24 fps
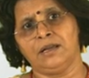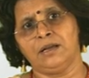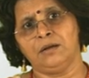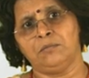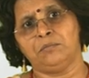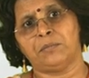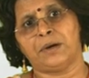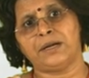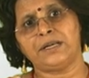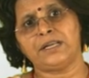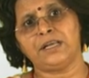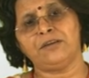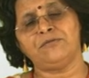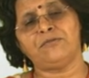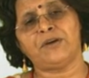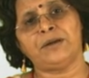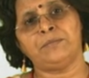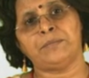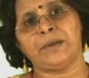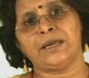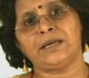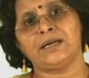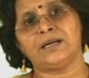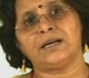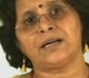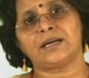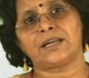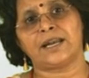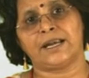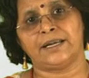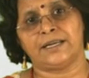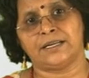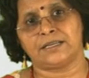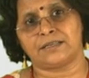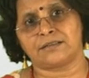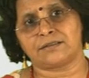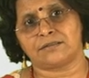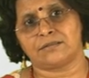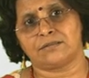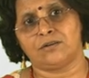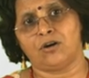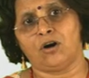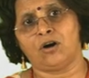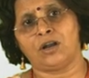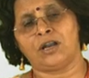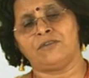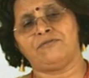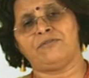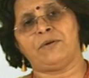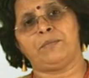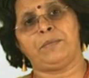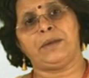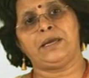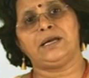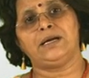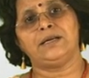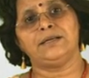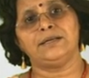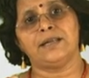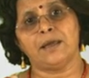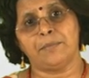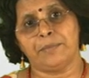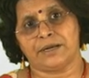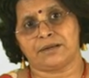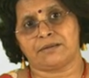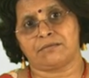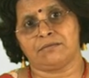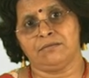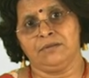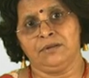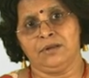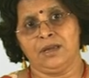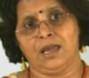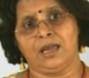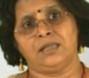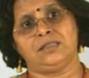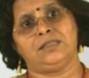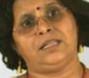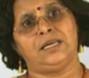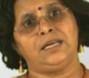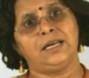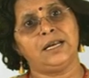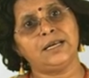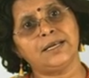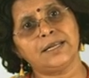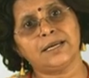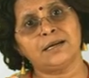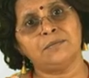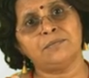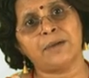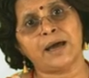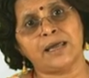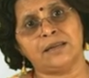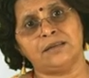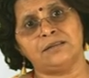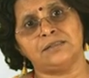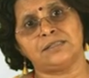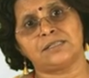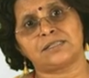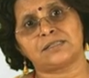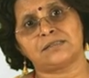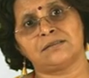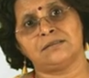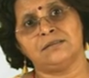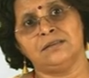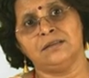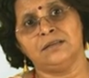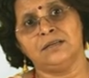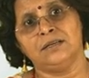But if I make a credit or if I make a debit and then I take a balance,